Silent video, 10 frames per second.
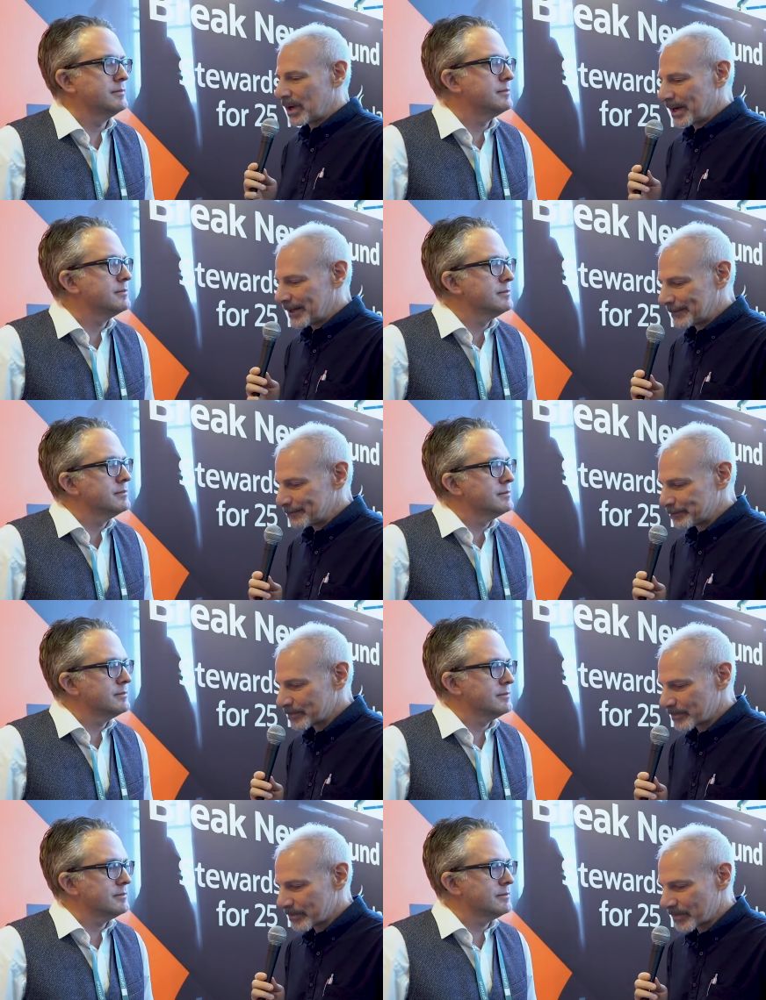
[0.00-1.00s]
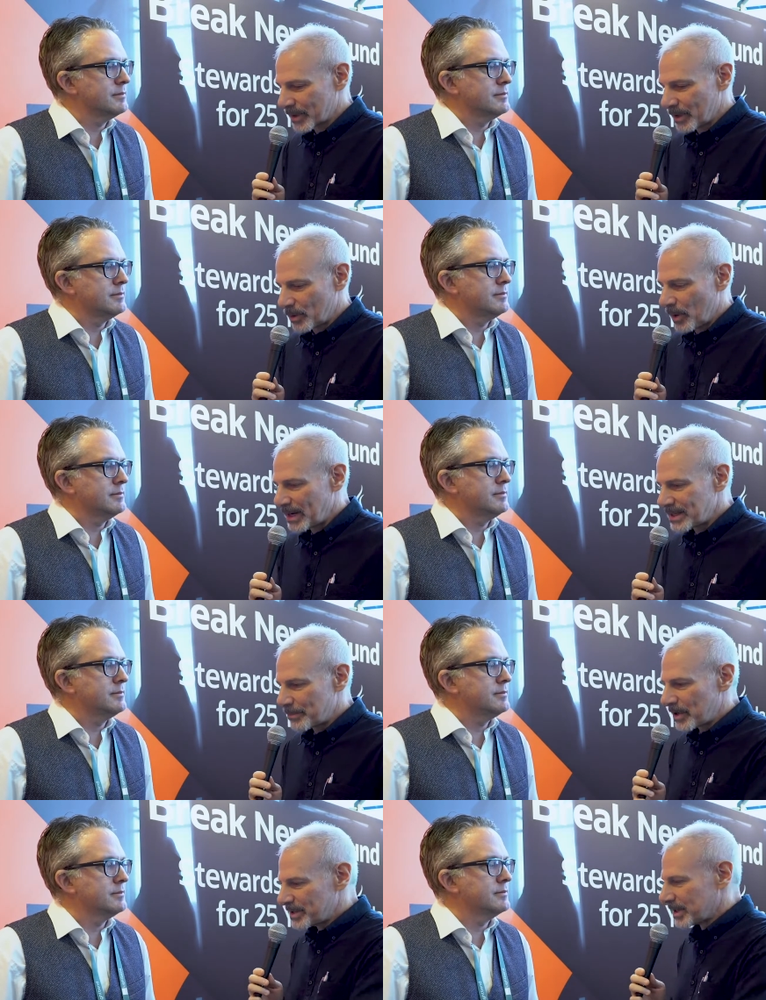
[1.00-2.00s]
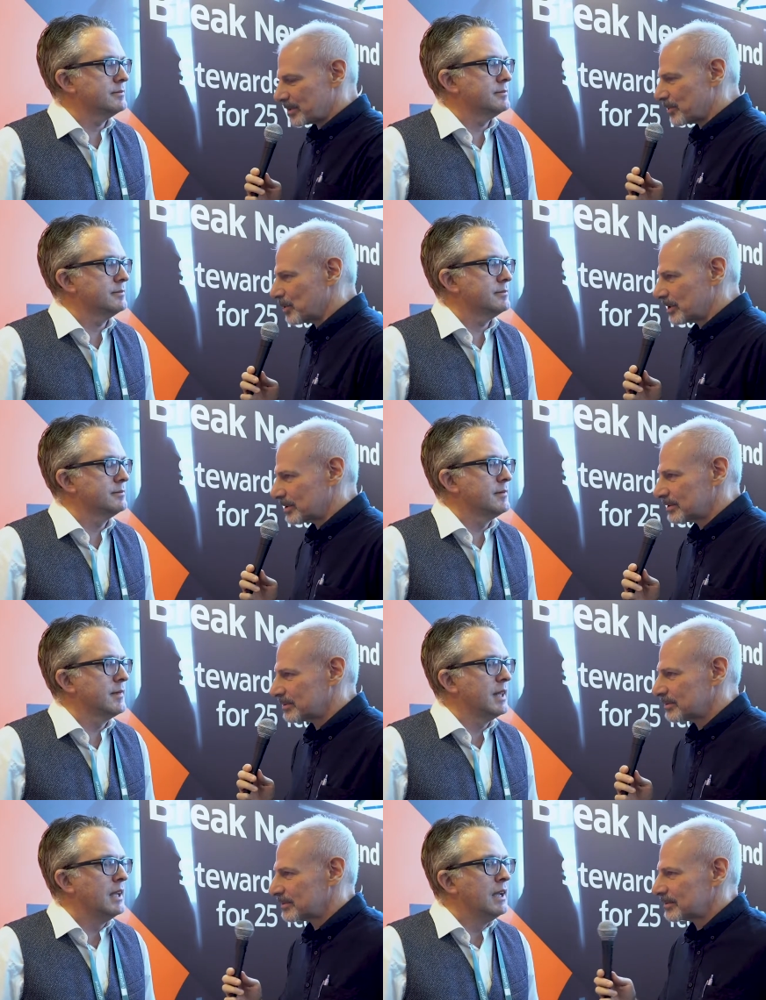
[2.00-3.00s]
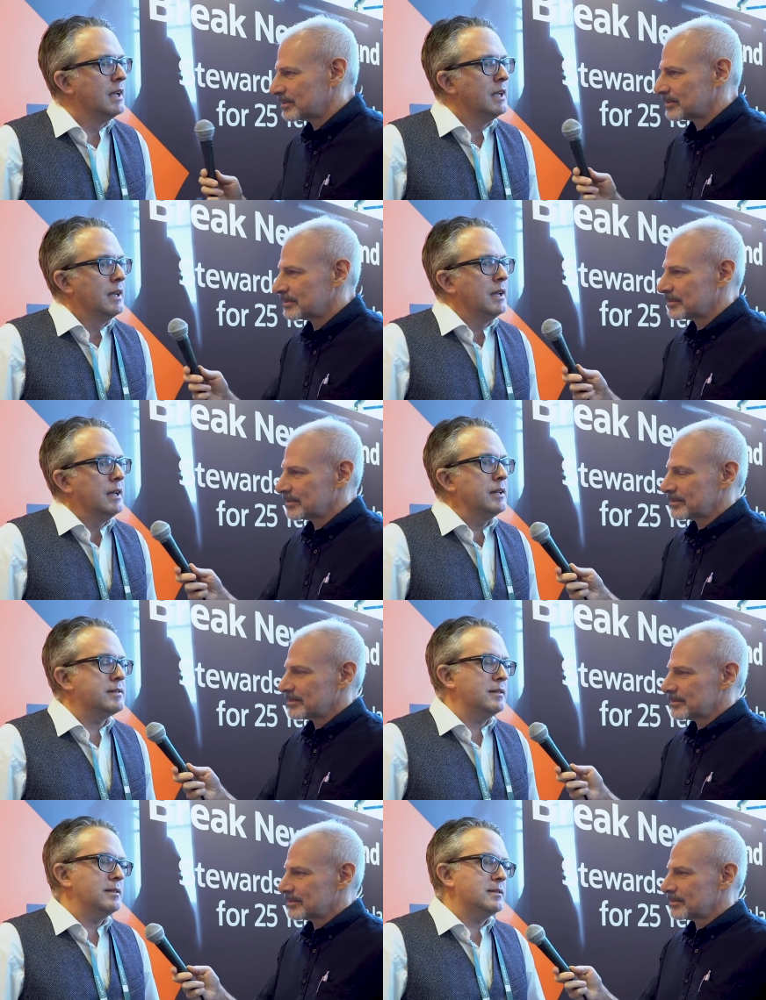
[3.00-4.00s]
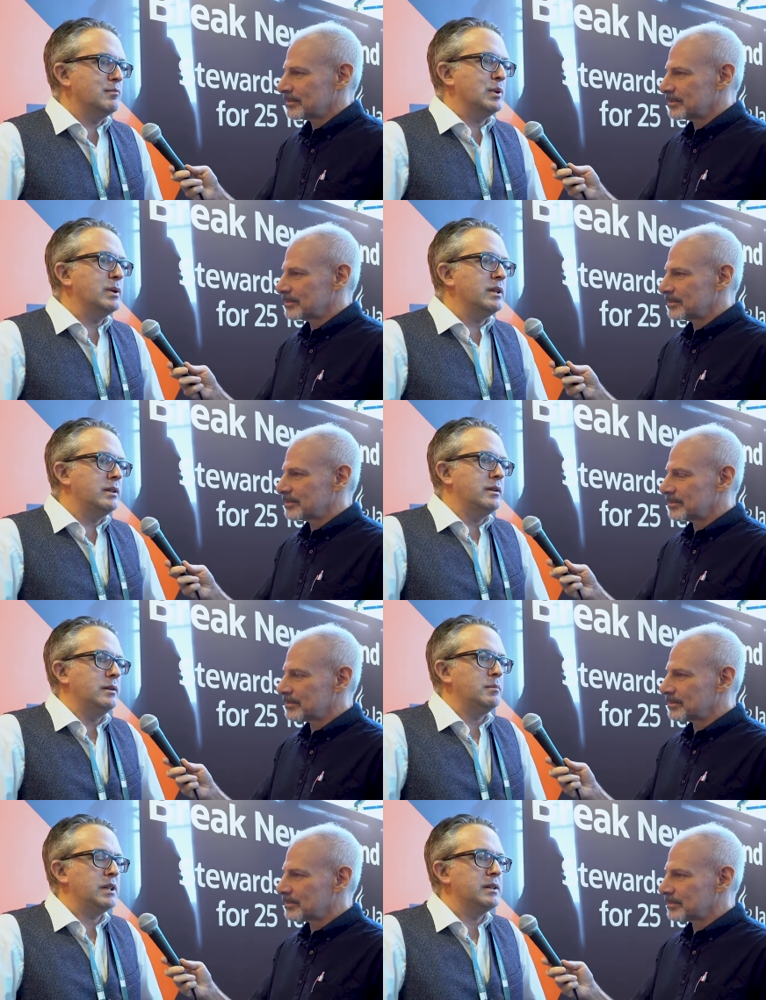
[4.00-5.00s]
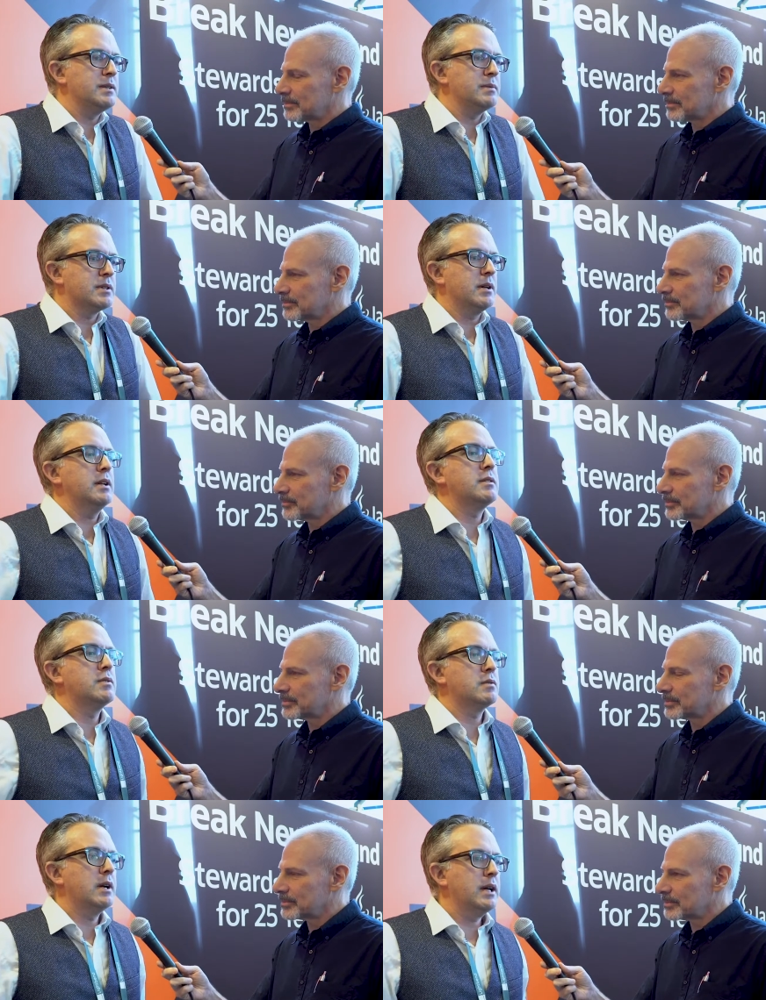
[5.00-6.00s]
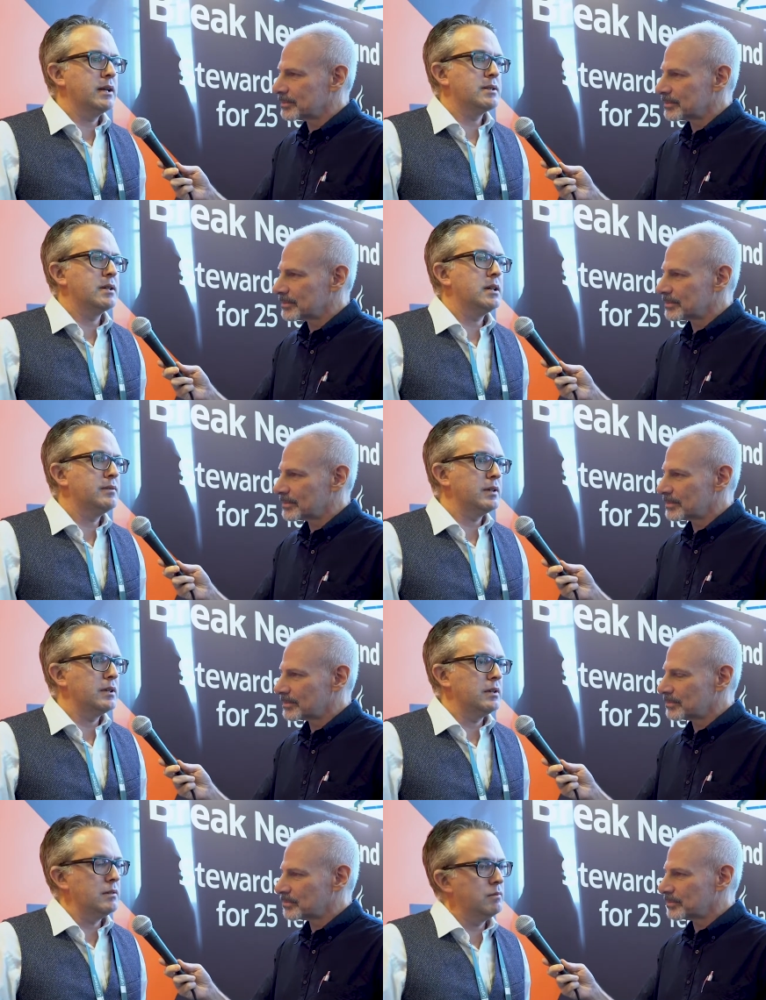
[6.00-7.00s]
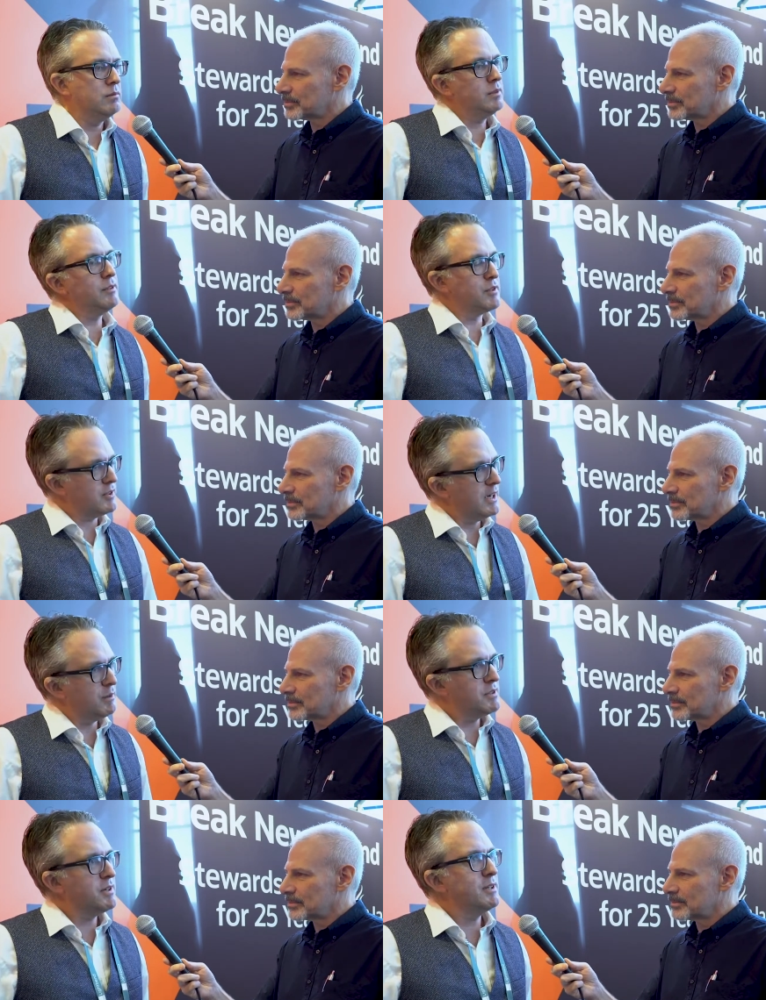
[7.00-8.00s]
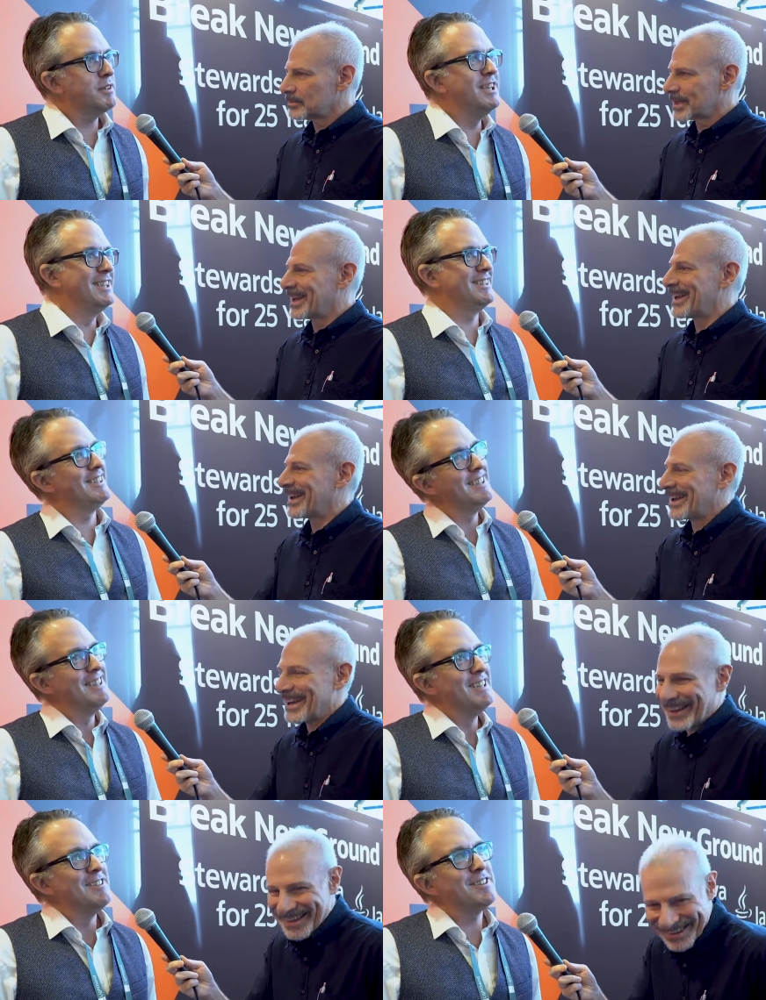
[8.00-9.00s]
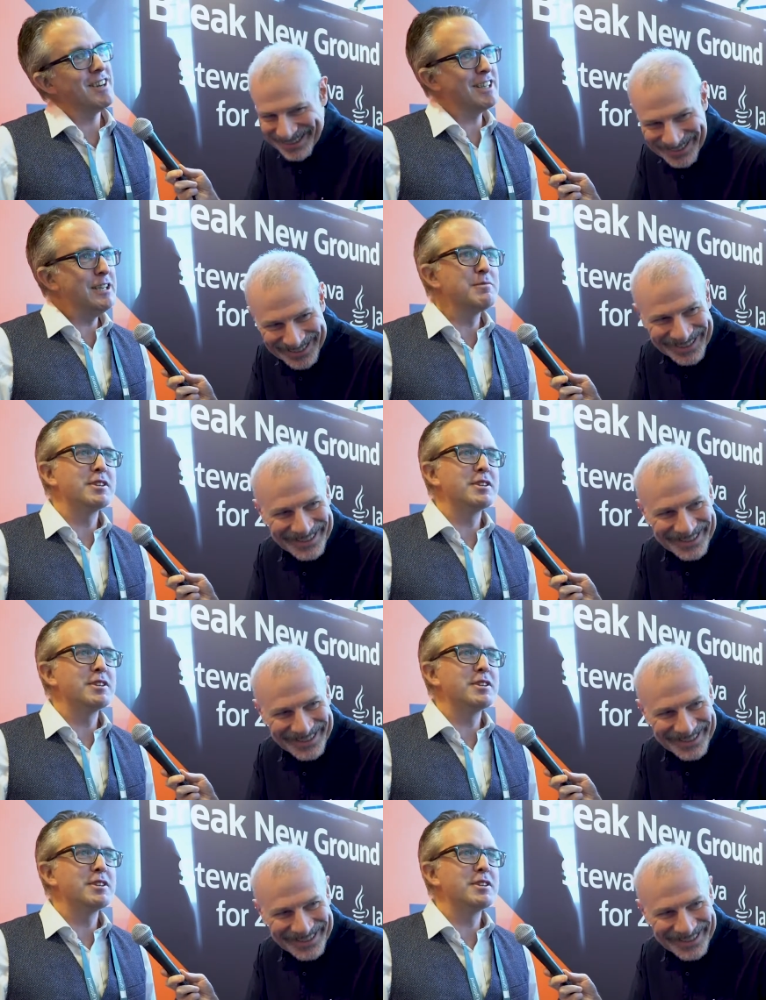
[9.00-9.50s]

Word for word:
Speaker 1: um, why is that project important?
Speaker 2: It's it's important because we're trying to drag Java, well not drag, we're trying to we're trying to keep